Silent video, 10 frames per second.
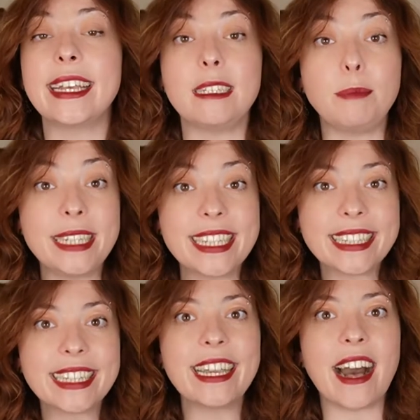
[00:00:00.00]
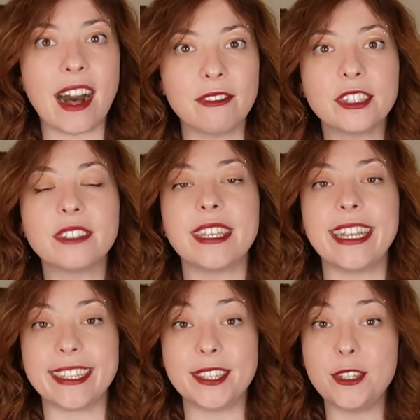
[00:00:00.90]
immediately after they
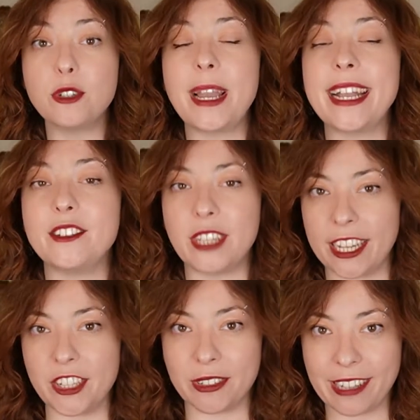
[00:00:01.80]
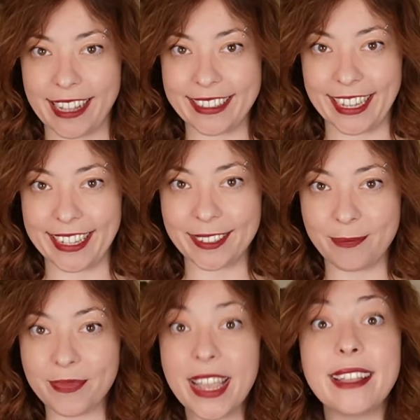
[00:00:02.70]
consume educational content.
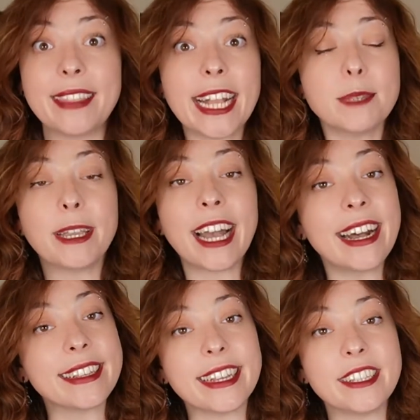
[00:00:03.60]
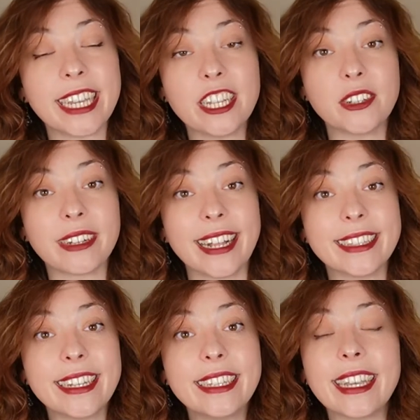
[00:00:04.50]
That's because educational
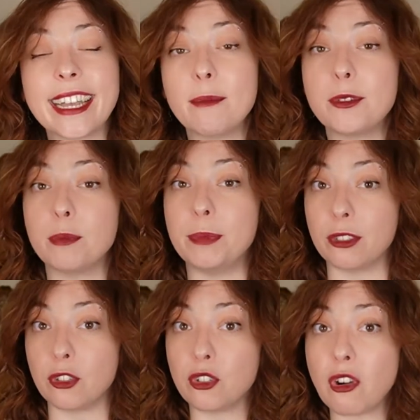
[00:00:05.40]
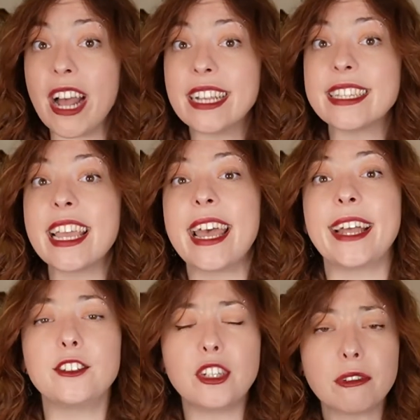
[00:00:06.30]
content helps you build trust
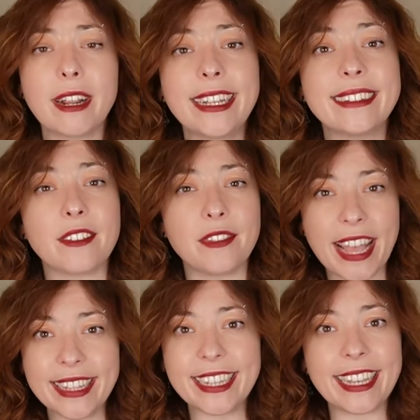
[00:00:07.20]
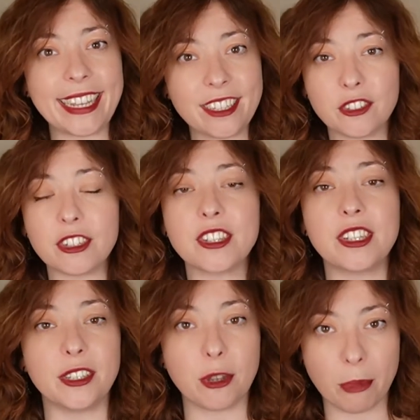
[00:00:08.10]
and generate an authentic
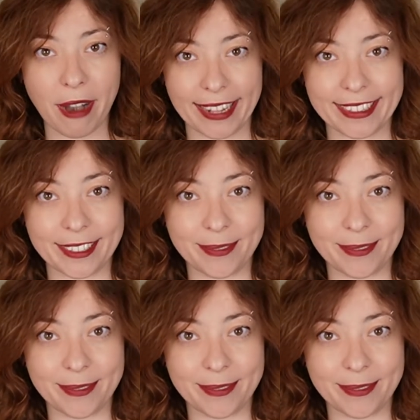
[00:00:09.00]
interest in your brand.